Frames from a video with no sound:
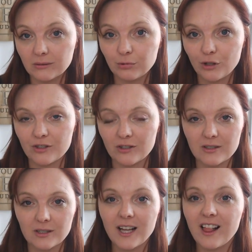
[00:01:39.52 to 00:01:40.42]

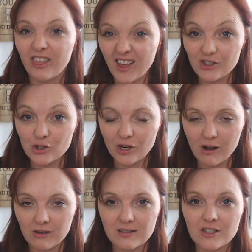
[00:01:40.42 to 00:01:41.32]
product? That's your
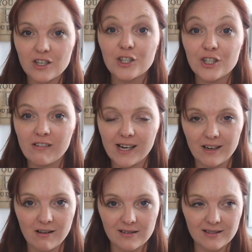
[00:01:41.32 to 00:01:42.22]
costs, your direct
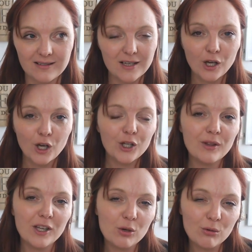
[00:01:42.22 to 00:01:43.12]
costs. You
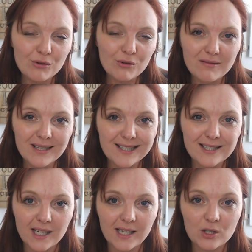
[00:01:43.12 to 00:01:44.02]
then also need to
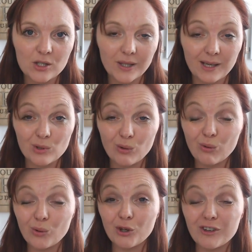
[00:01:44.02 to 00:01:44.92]
take into account
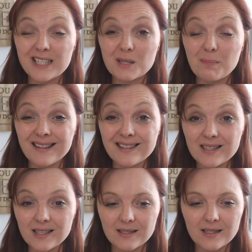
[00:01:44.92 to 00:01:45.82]
all your
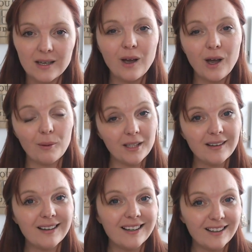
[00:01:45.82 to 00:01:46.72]
expenses. I mean,
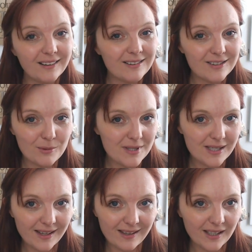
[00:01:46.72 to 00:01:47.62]
don't
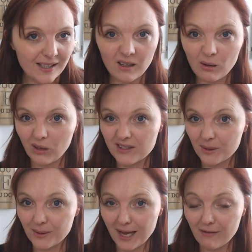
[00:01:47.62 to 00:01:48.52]
sit there thinking, well, I
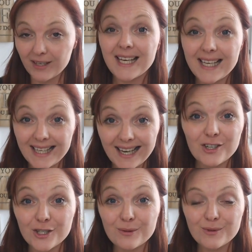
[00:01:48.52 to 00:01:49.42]
don't have any.
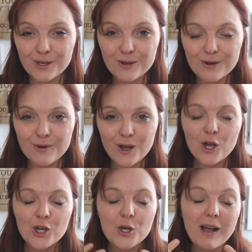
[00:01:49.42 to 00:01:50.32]
Yes, you do.
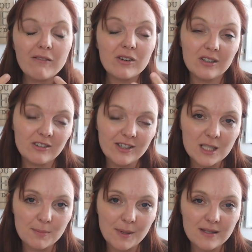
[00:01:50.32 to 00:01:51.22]
You have other
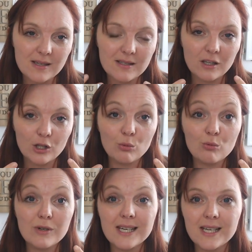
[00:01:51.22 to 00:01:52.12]
expenses that you
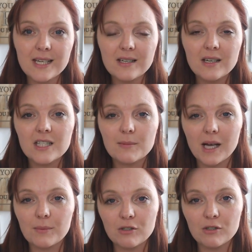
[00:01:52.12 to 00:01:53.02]
need to be
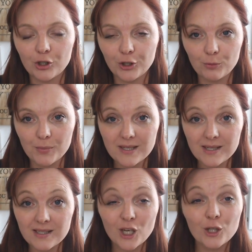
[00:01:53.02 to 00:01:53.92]
able to run your
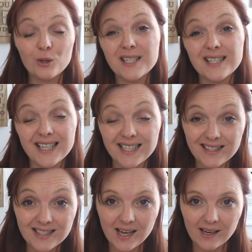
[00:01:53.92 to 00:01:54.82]
business. You need an
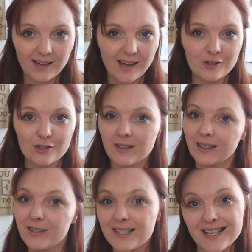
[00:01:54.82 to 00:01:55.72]
internet connection
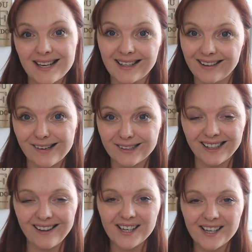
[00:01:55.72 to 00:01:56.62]
if you're selling
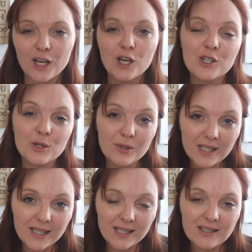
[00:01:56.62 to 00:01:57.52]
online. So you
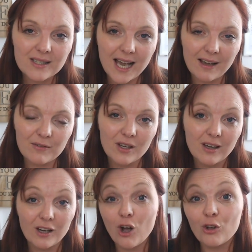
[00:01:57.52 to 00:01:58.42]
need to have
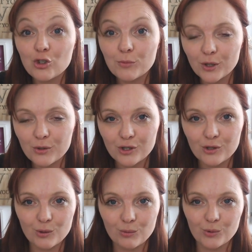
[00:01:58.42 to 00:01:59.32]
a
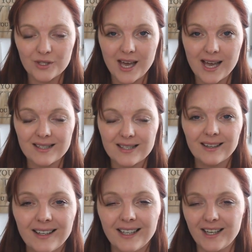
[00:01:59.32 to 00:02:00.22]
contribution towards that
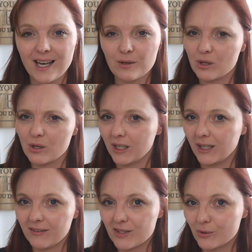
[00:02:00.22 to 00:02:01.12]
in your household.
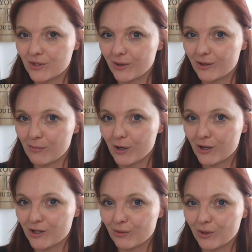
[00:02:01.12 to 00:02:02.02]
If it's also used for
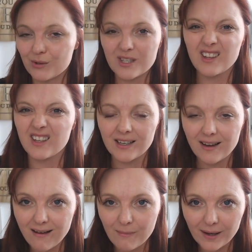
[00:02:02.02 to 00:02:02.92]
personal use, then you
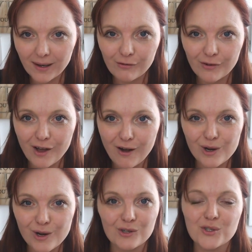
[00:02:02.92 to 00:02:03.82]
can't cover the
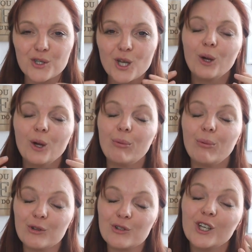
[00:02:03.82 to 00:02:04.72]
whole costs,
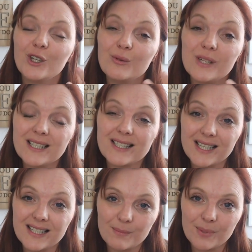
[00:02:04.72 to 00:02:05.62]
but you need a
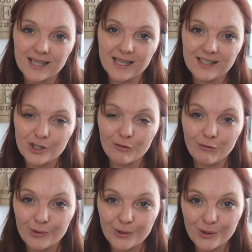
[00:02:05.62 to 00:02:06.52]
decent percentage
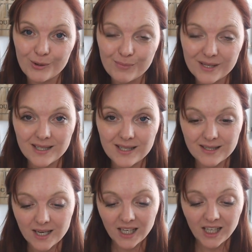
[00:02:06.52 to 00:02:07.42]
for your business.
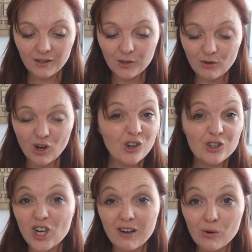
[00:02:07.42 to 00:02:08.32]
If you've got
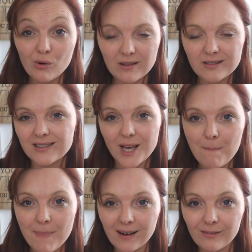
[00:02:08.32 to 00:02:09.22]
travel costs
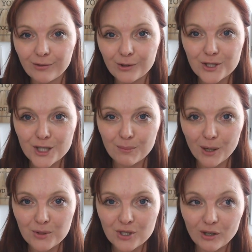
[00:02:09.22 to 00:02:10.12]
going back and forth to the
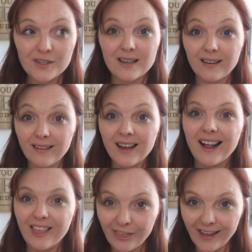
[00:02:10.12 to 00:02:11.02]
post office,
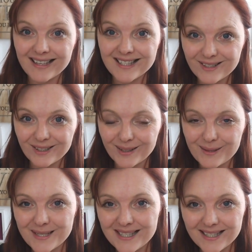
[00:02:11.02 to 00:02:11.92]
that's
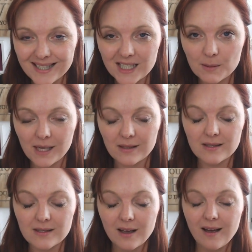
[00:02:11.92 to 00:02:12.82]
another business expense.